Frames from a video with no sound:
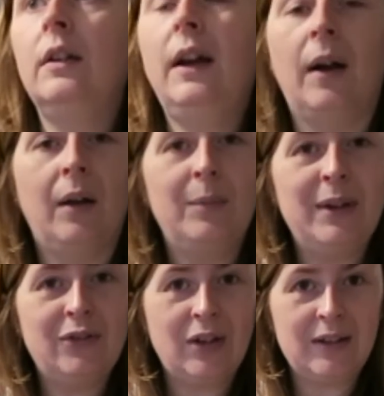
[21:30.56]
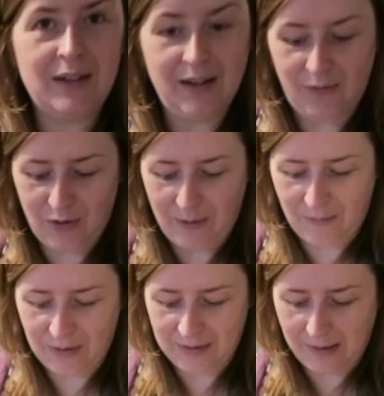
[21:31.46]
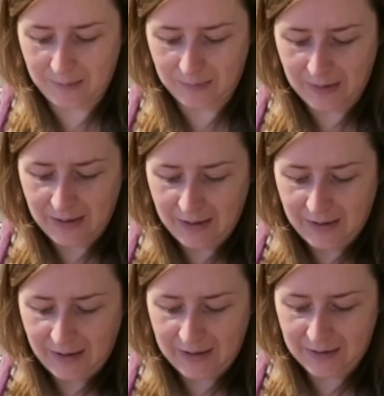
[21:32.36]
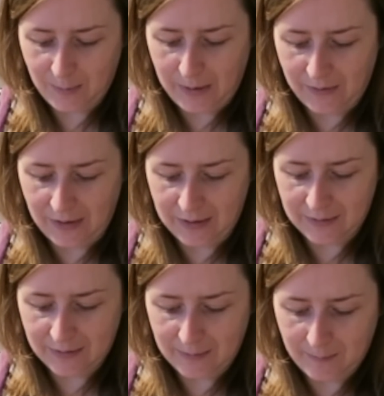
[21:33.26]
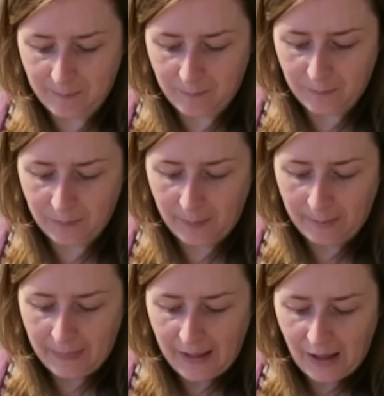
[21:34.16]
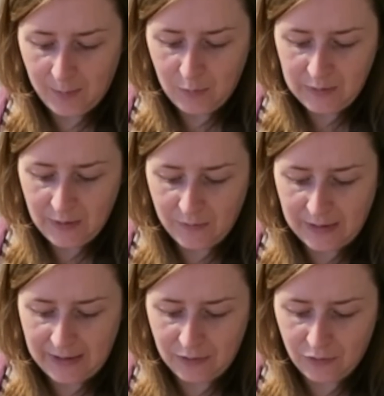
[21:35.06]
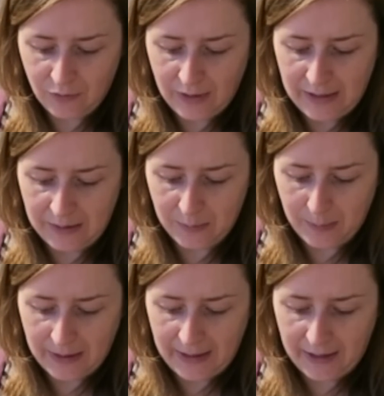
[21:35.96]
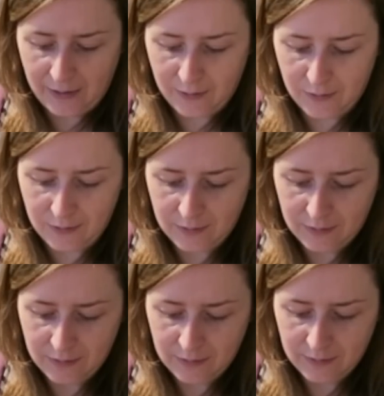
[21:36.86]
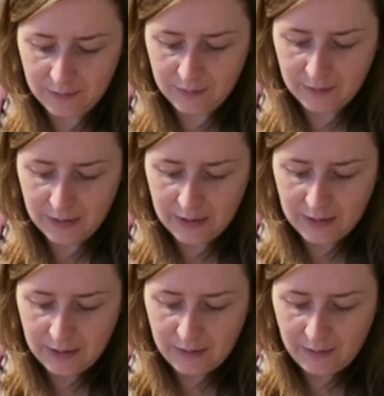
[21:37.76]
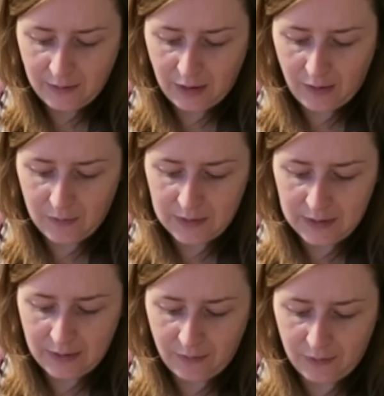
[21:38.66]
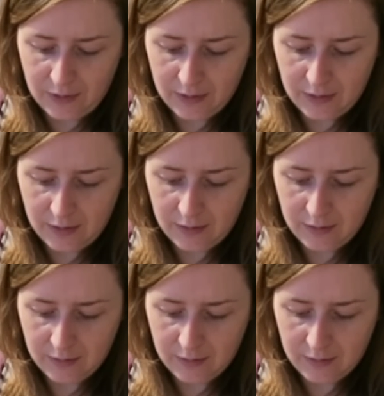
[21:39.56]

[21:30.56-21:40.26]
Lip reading: yeah, I'd be interested if you have the same experience. I'm also really intrigued by how the covers are different